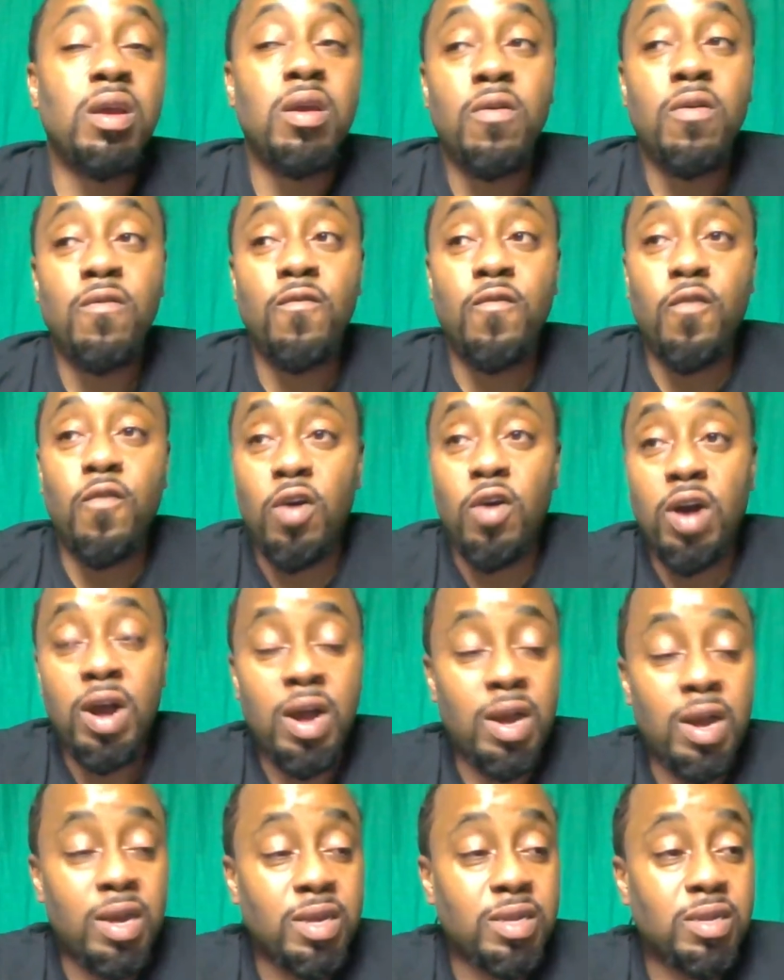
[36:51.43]
for
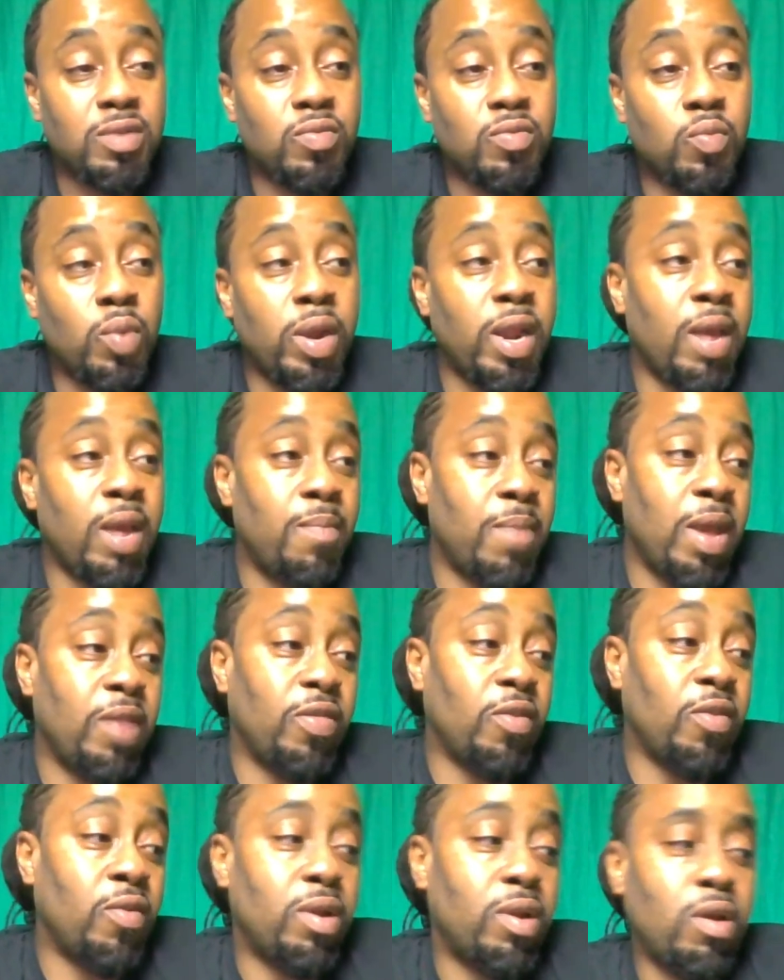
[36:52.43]
us, where they may
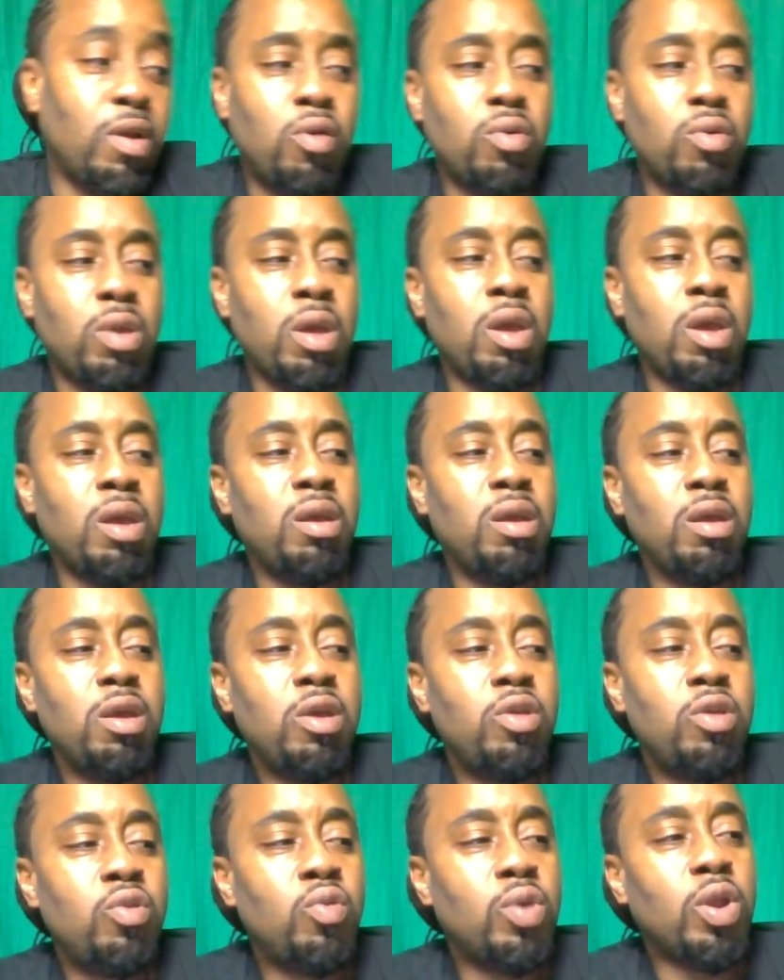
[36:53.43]
thought, okay,
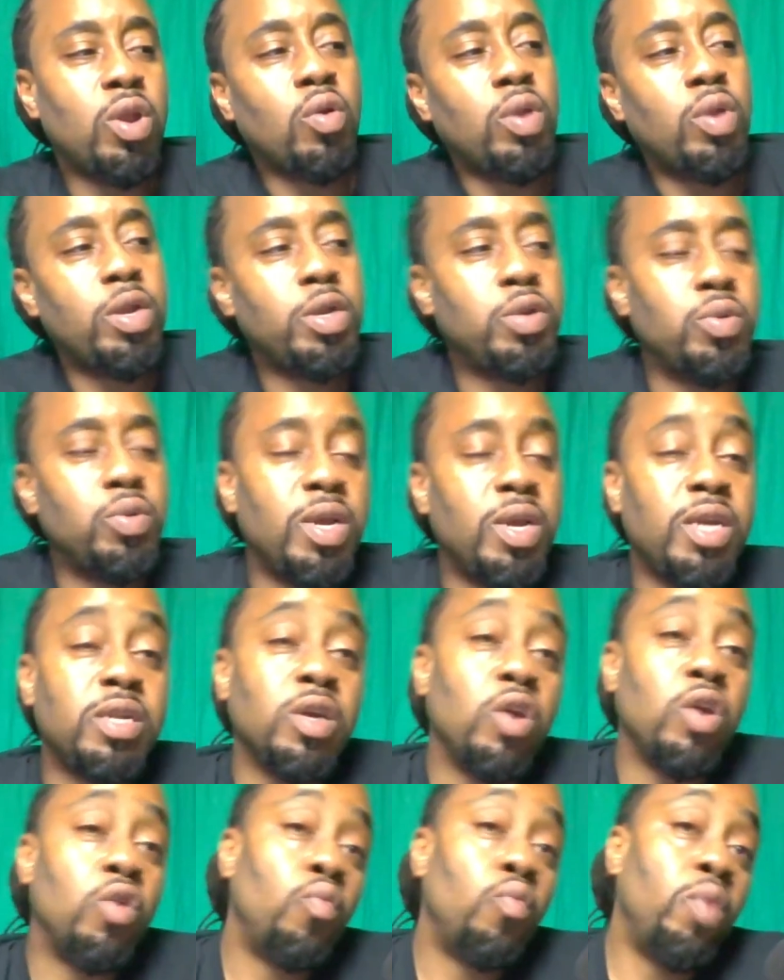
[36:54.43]
you can only do this.
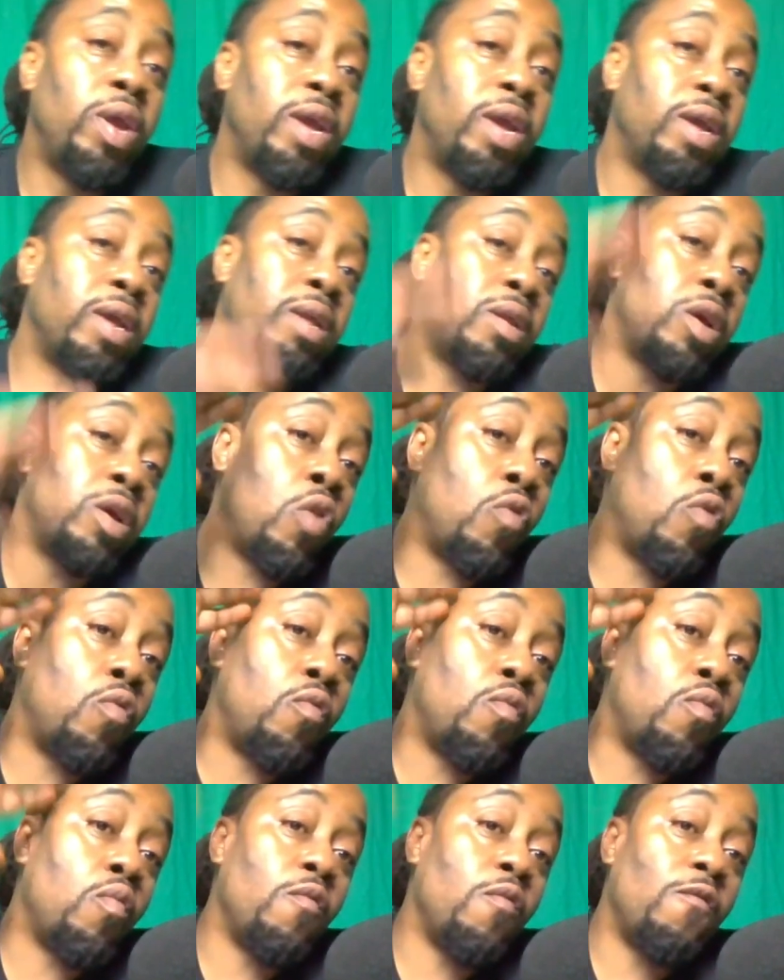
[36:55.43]
We can
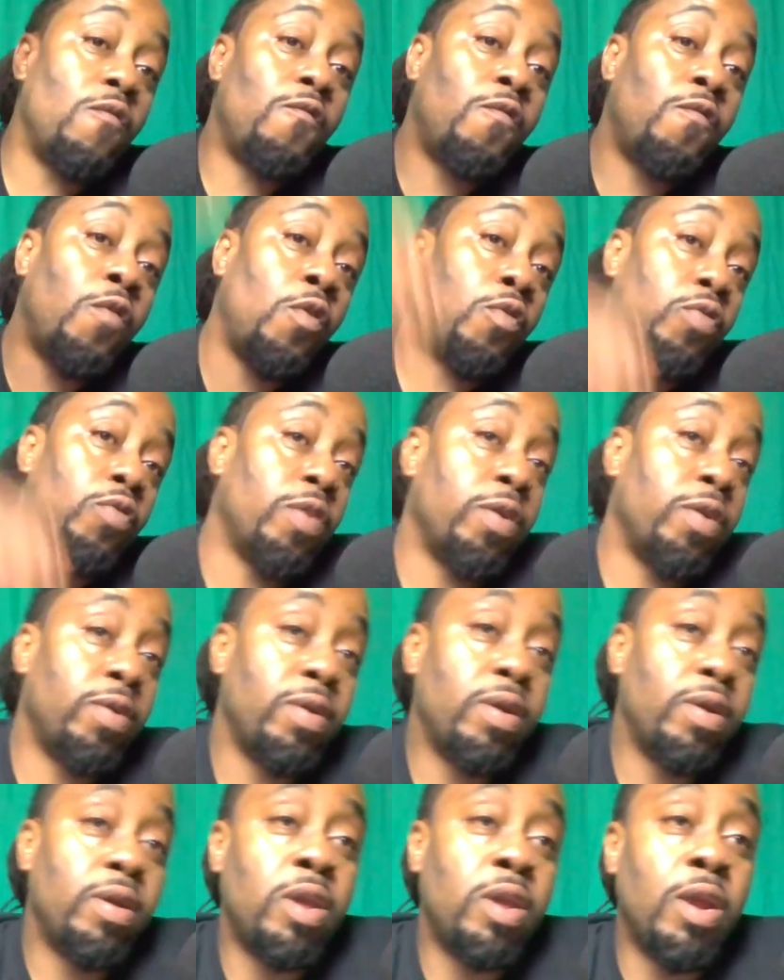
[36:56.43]
go further,
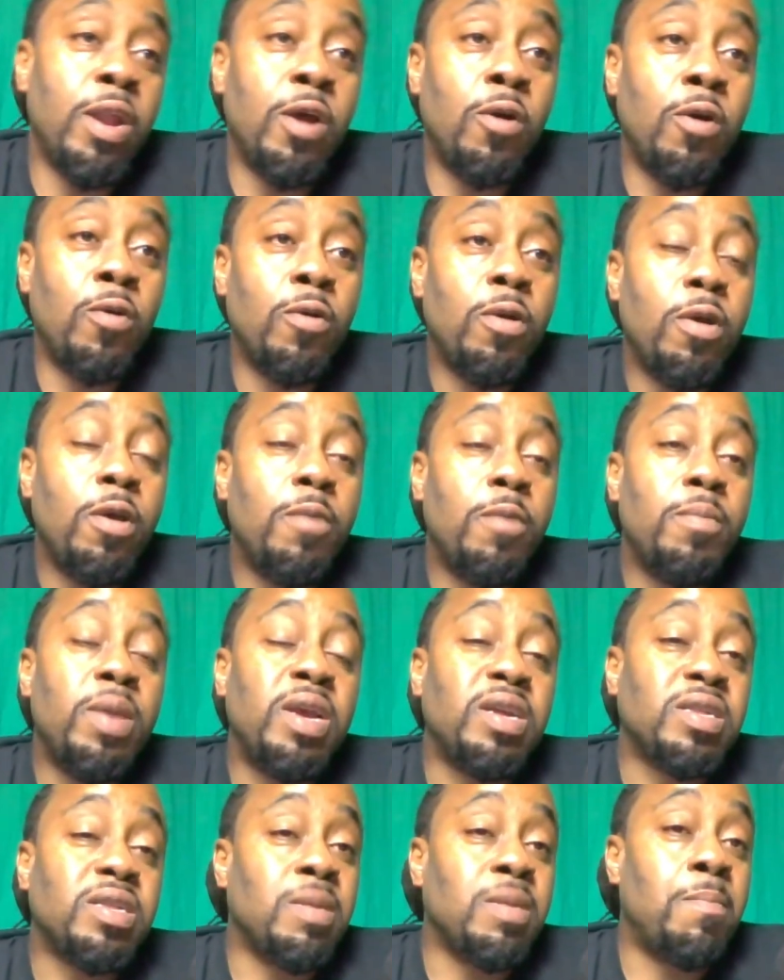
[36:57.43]

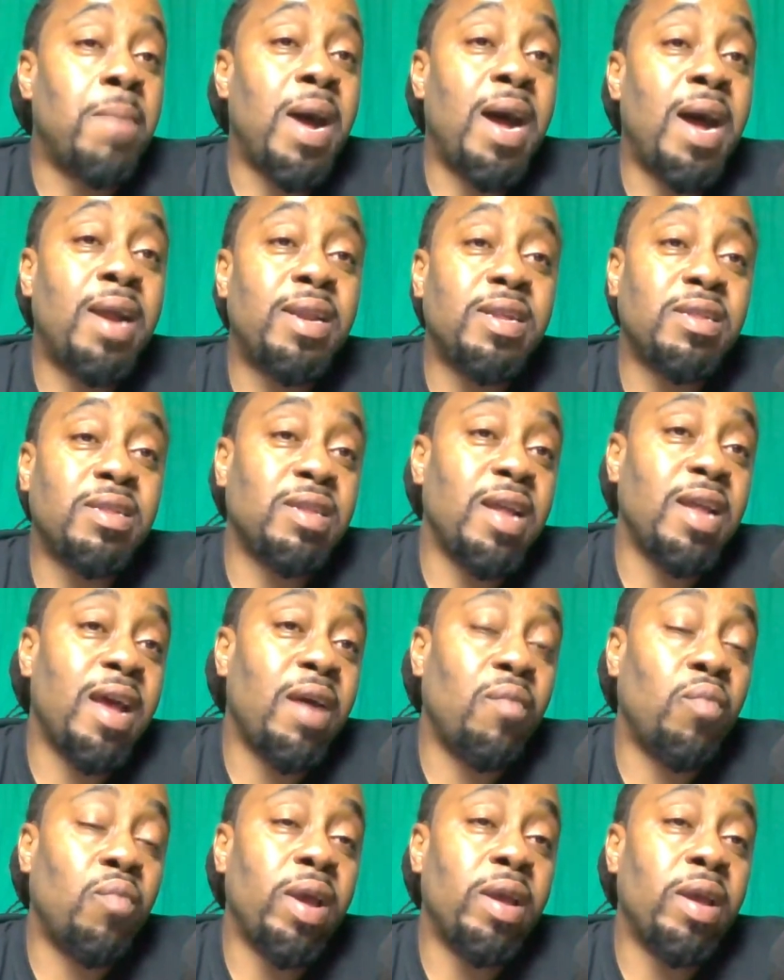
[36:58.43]
because the mind is
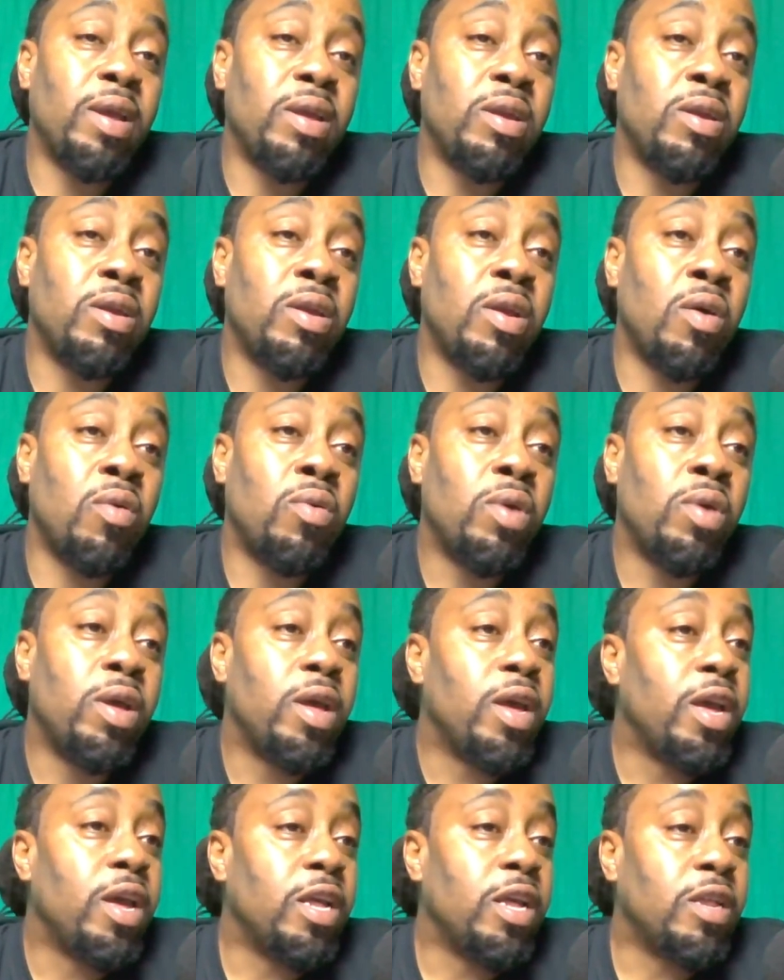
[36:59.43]
that way,
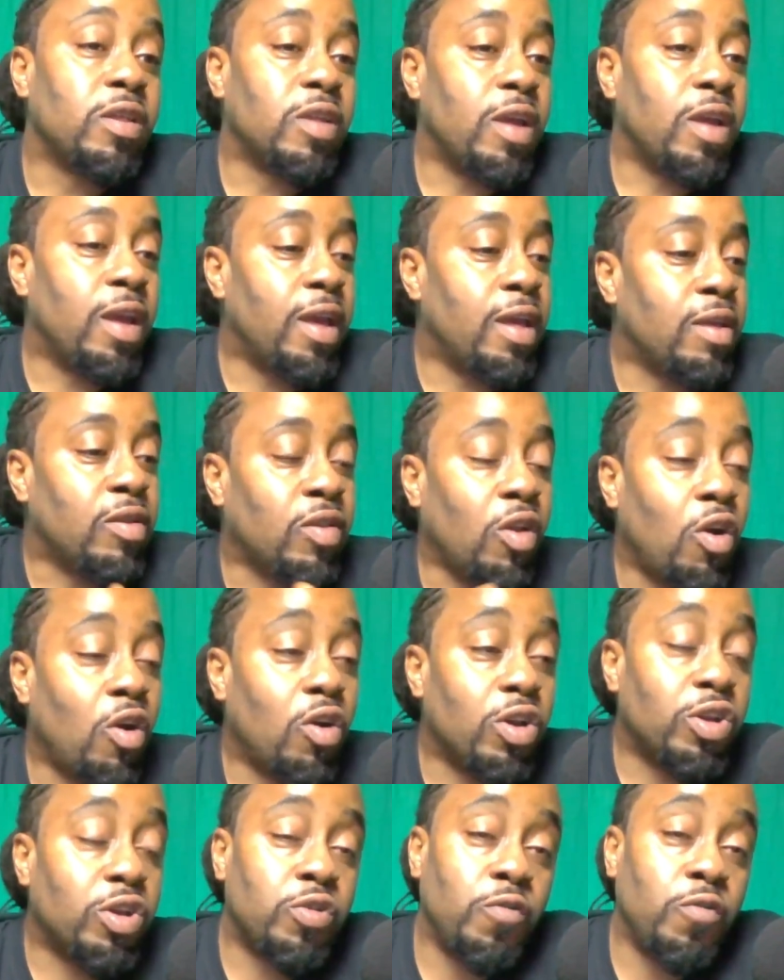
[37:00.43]
as long
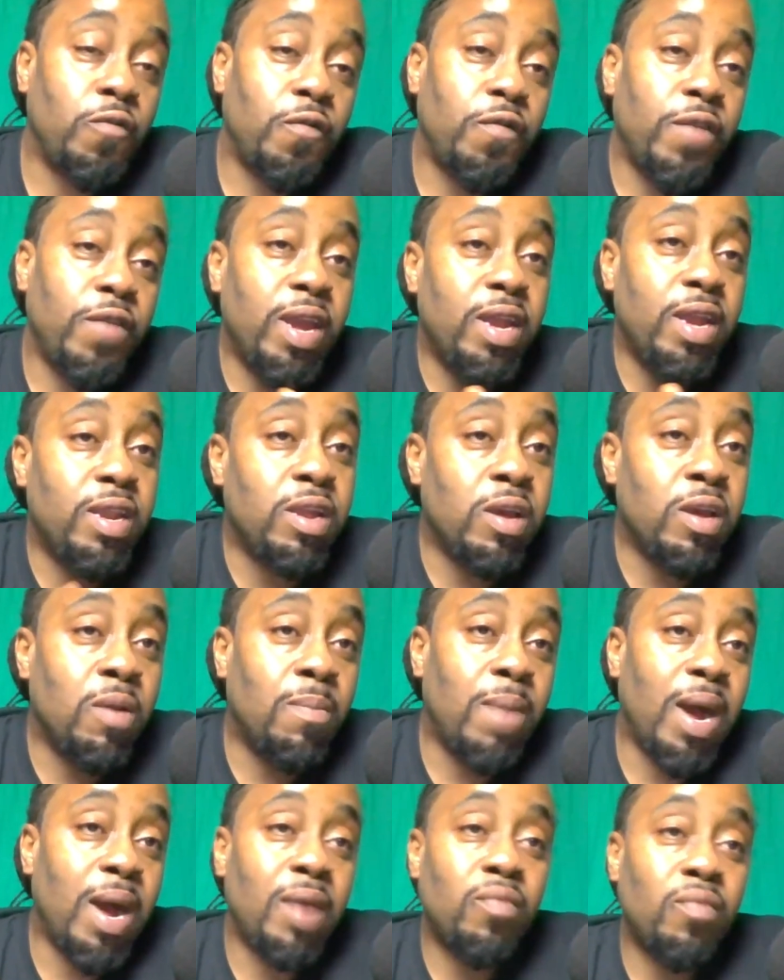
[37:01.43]
as you feed your
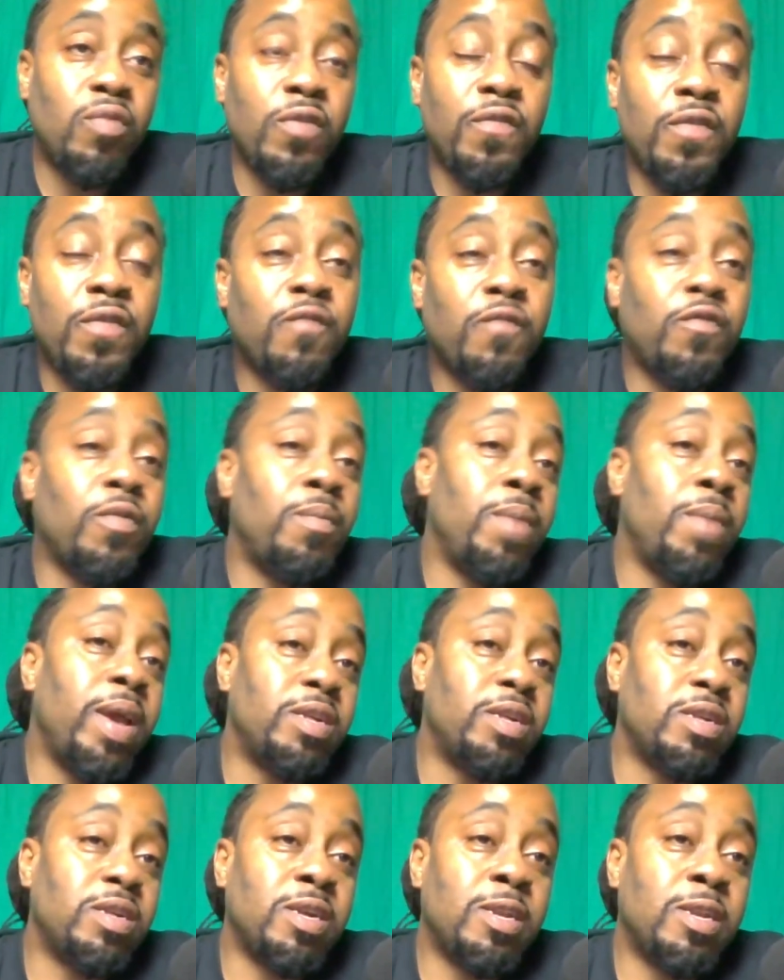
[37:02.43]
mind with
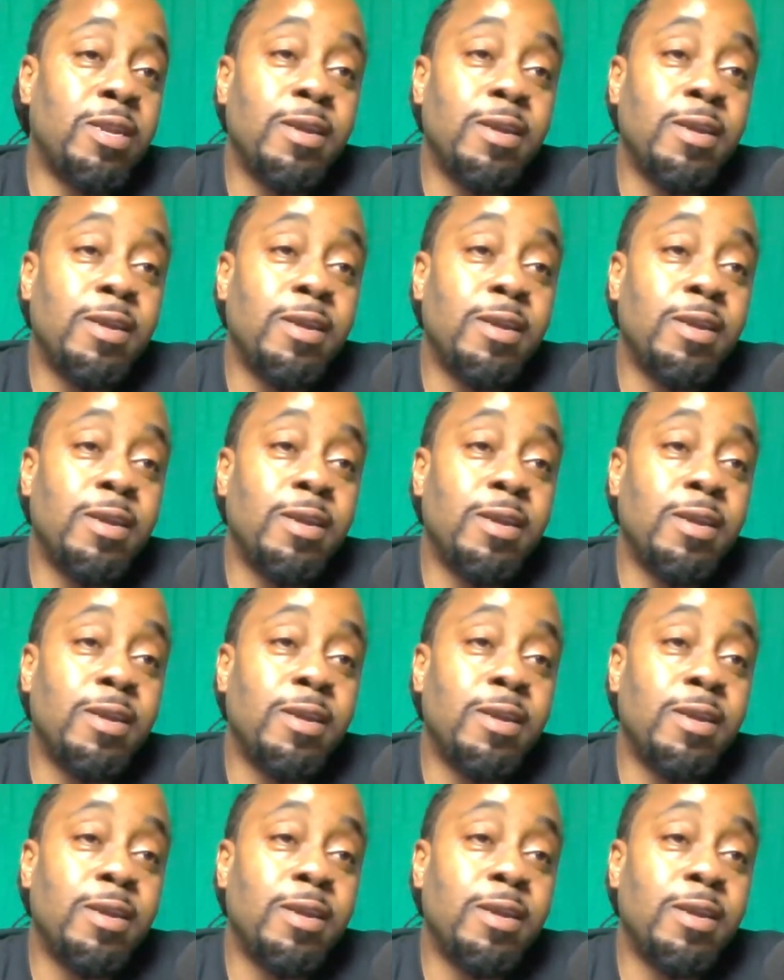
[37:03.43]
information,